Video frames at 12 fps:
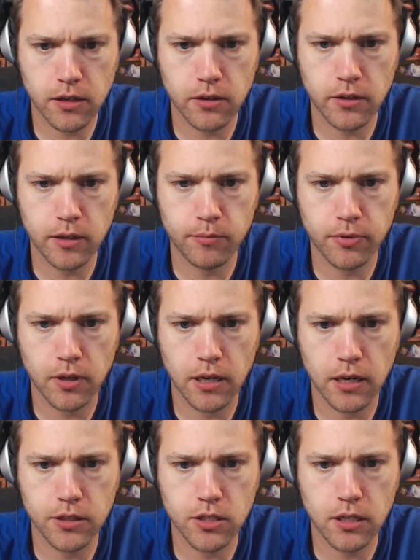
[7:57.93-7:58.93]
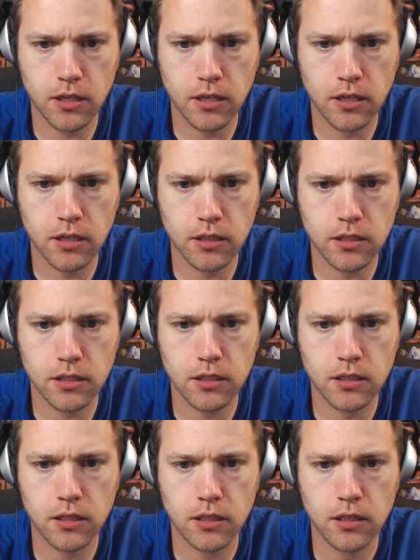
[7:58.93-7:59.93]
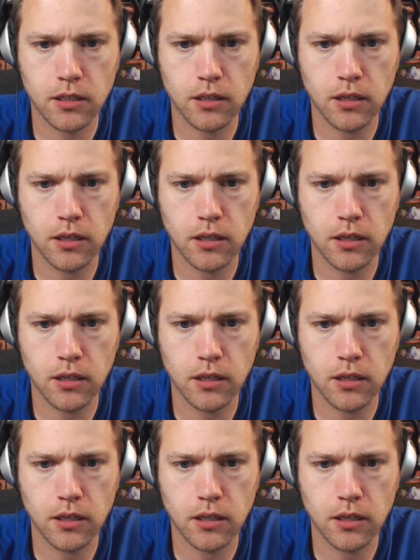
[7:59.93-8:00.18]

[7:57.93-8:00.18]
Current projects,